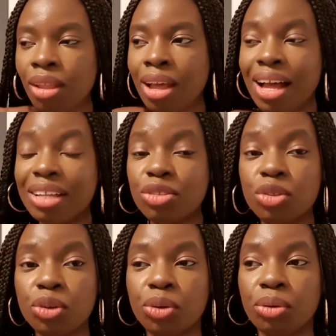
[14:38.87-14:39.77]
And
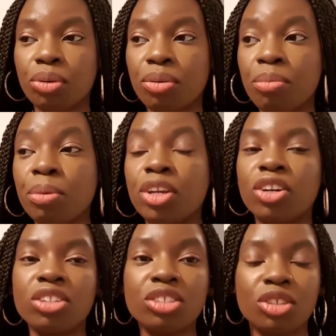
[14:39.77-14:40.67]
so
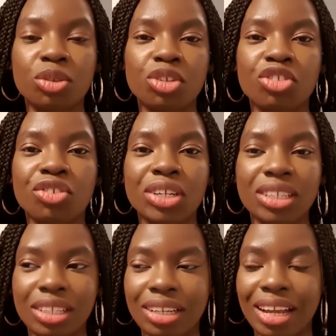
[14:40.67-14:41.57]
because it was
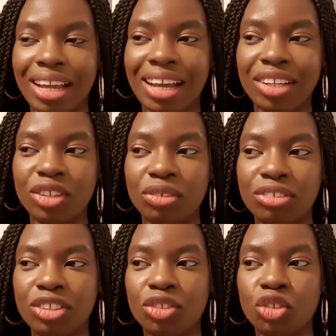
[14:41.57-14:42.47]
raining, I kind of
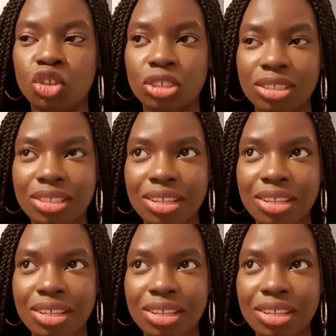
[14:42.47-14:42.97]
did not